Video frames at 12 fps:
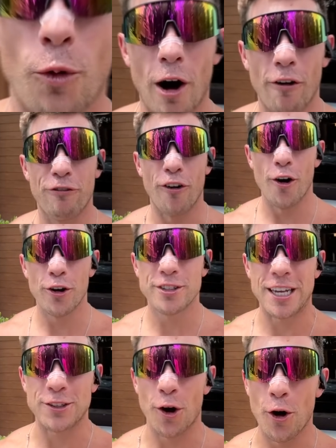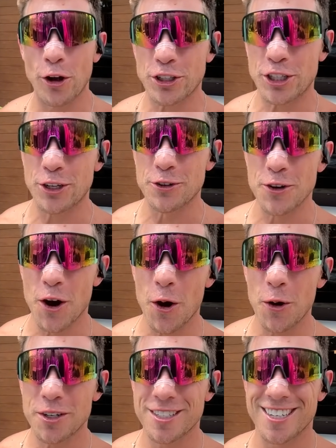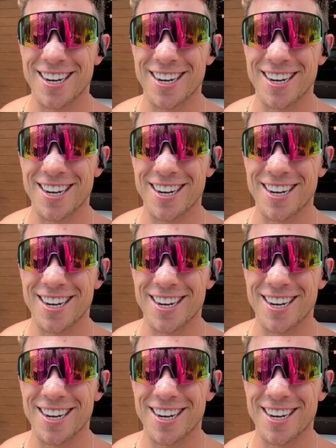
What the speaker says: Well, folks, that's all she wrote.